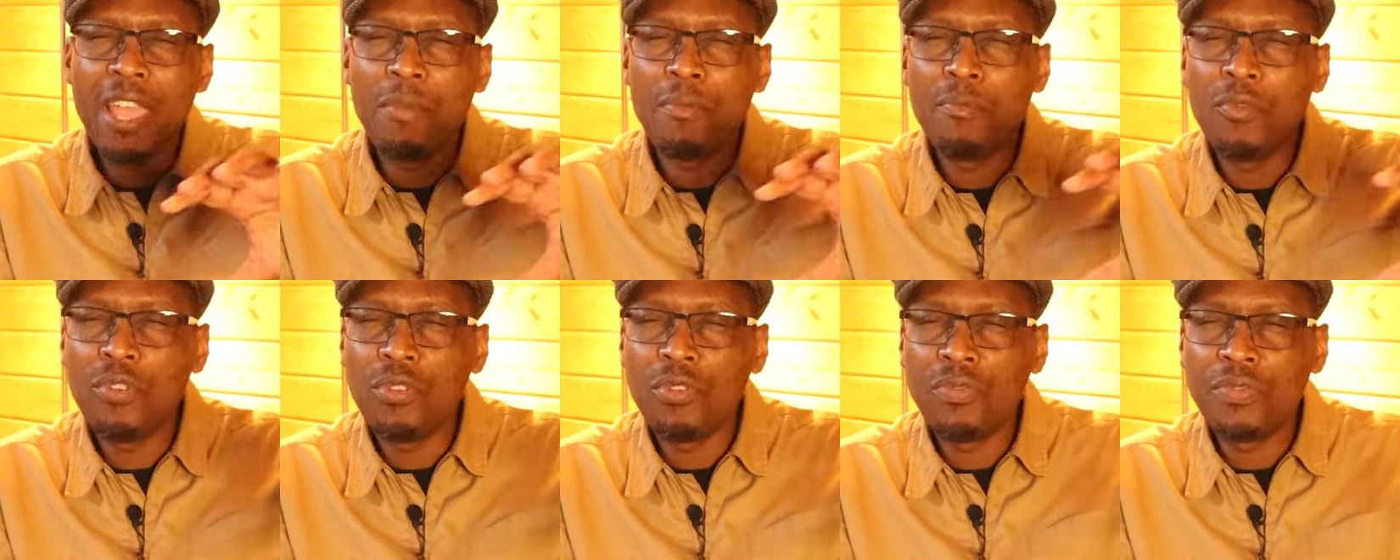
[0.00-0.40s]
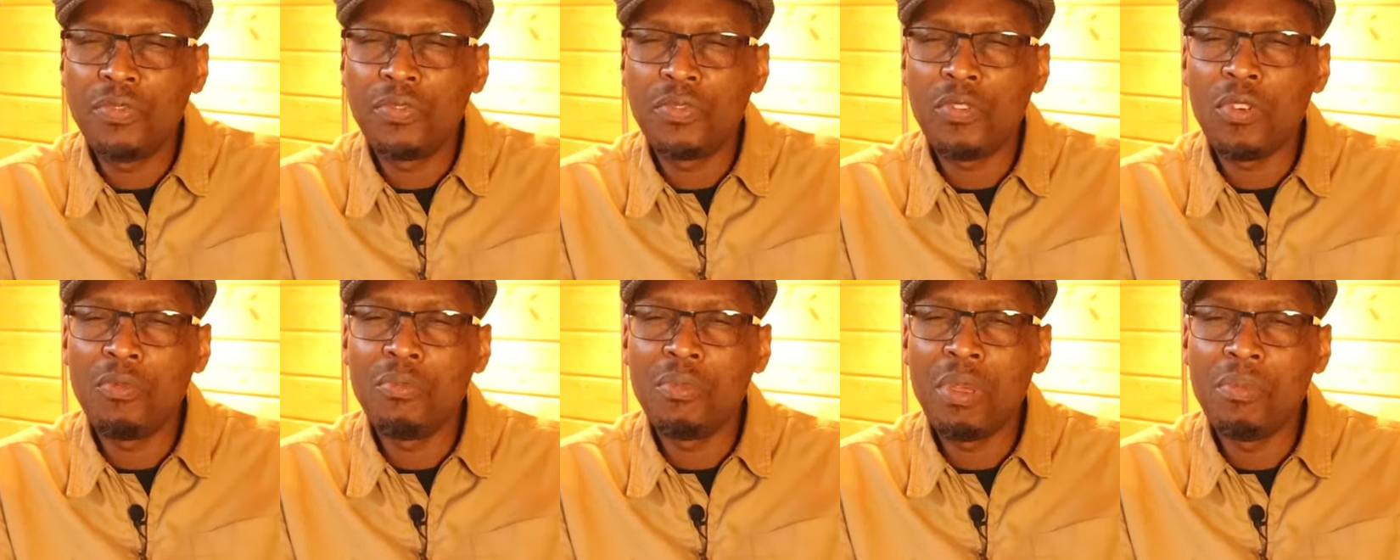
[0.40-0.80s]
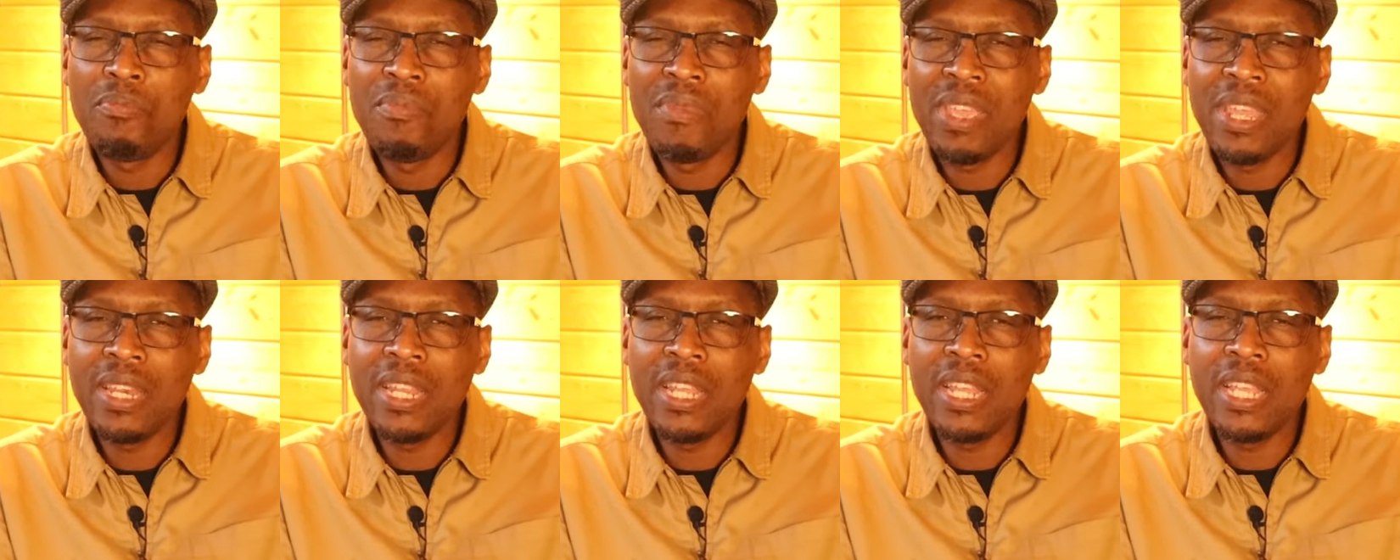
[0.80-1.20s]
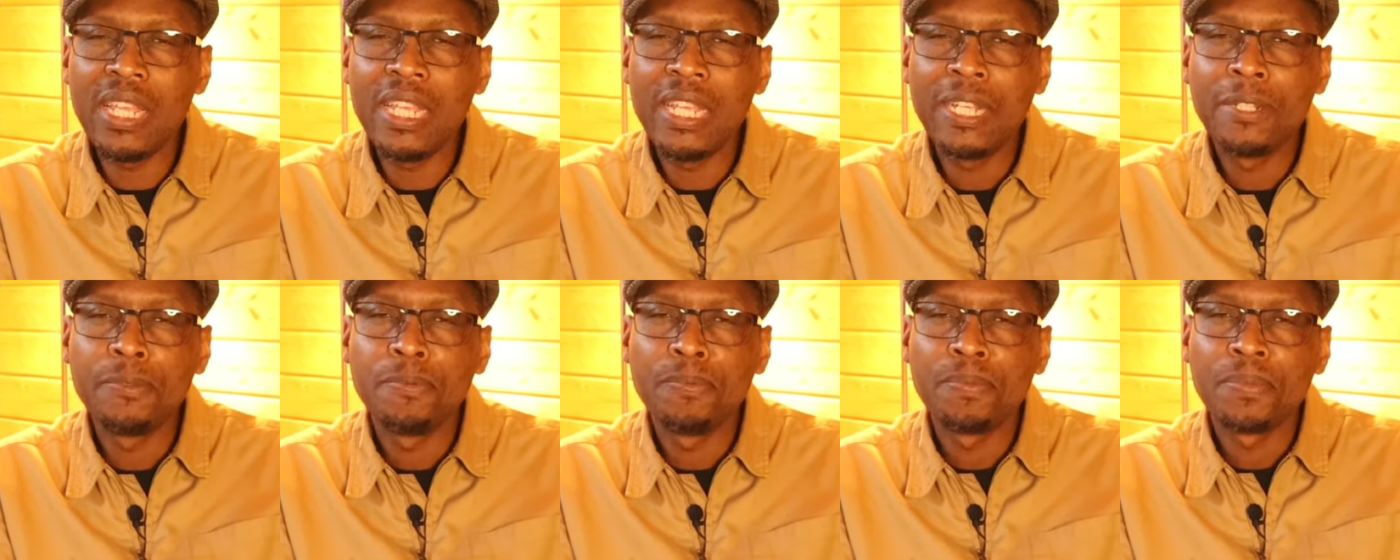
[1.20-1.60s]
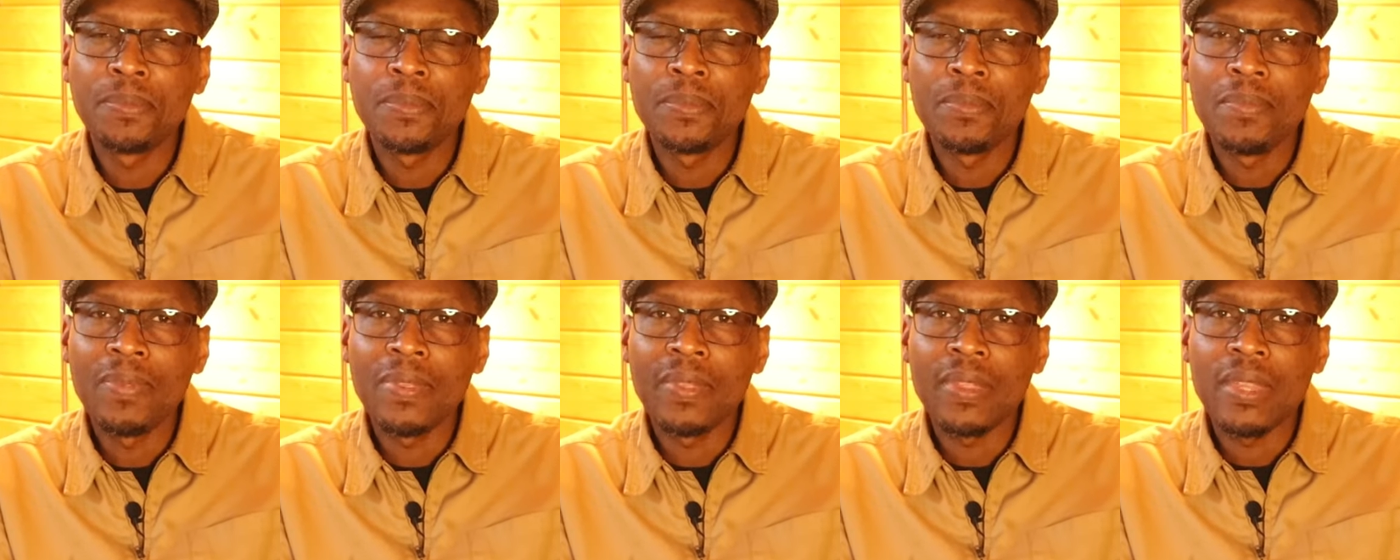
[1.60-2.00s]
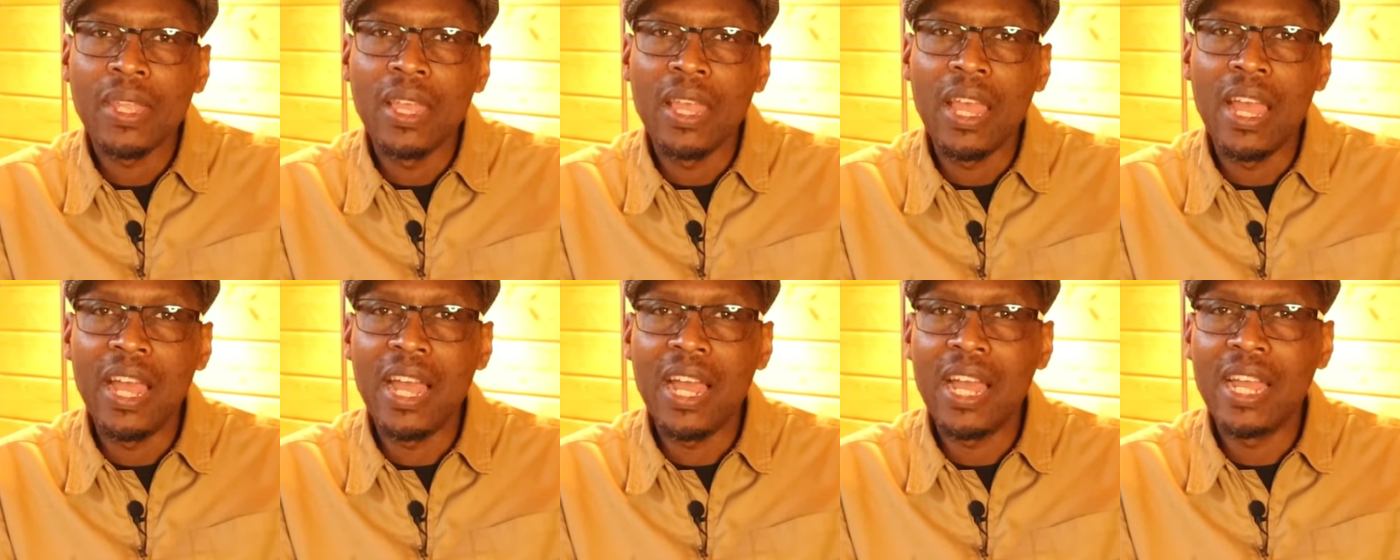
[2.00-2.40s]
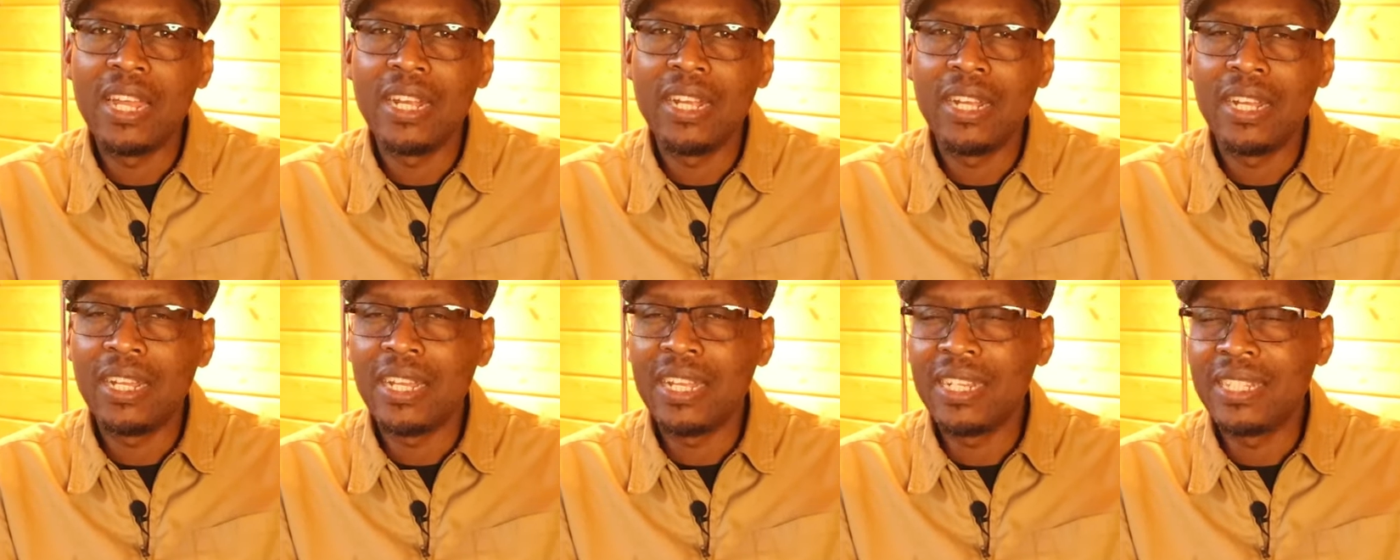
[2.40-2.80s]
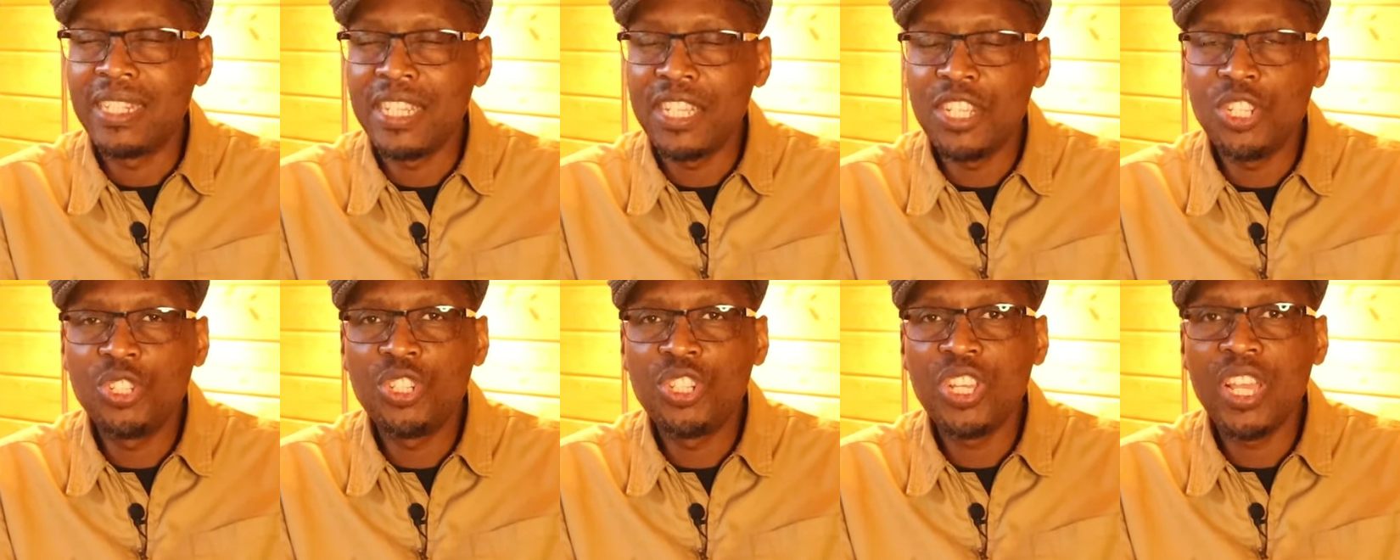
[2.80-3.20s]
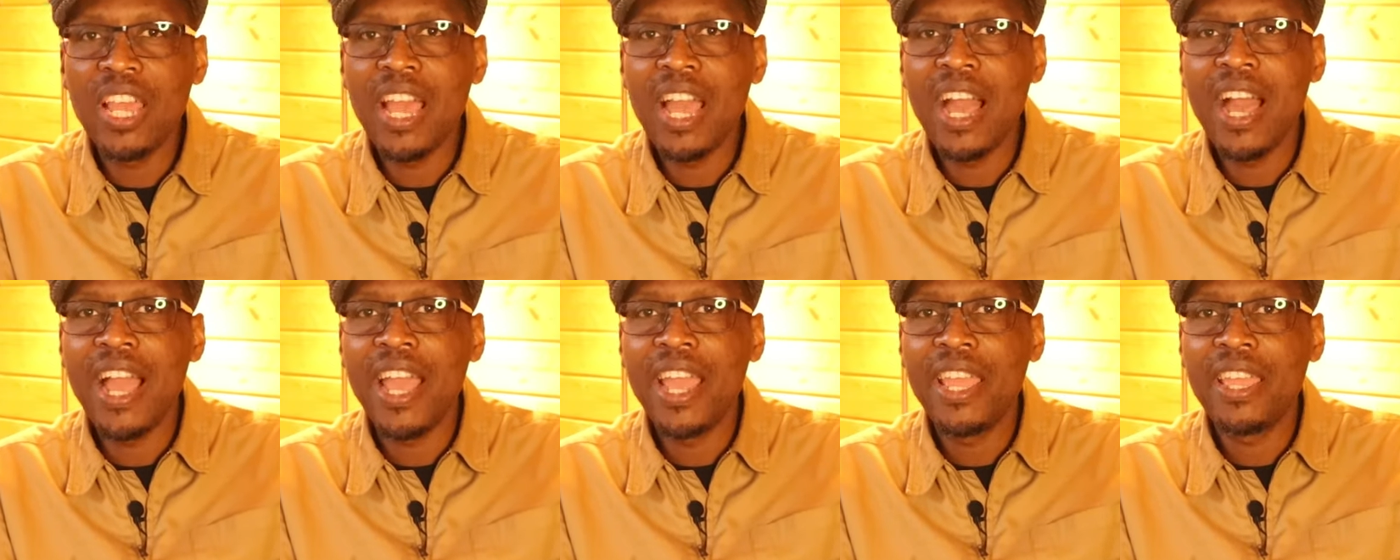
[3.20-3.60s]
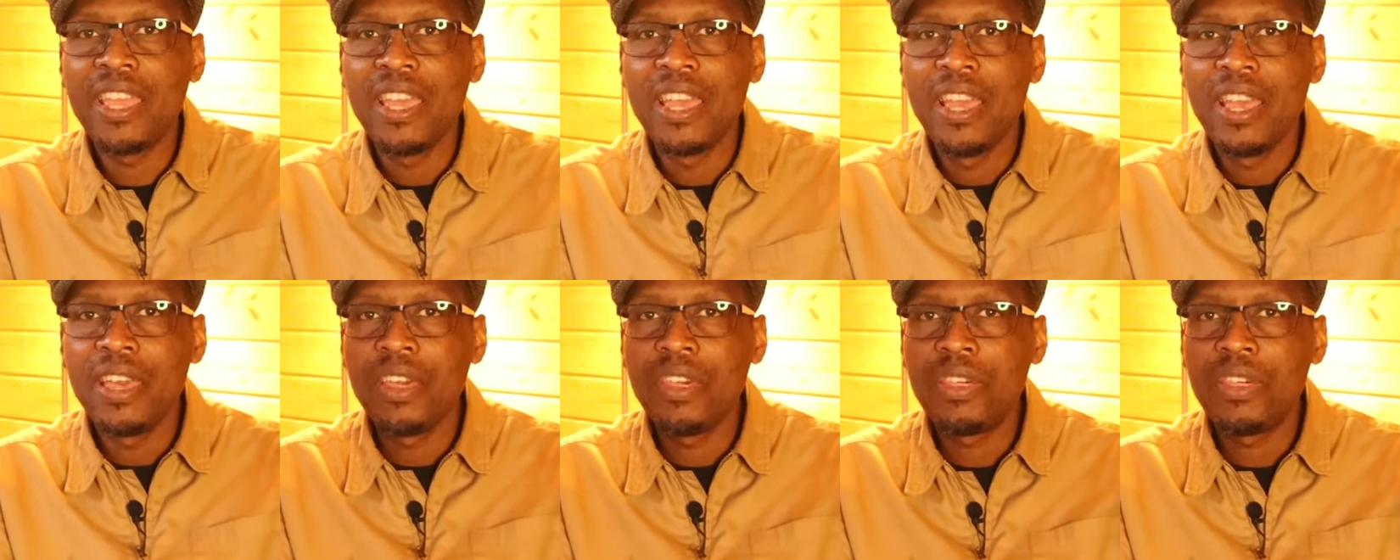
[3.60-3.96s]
I moved from a Mini, a DJI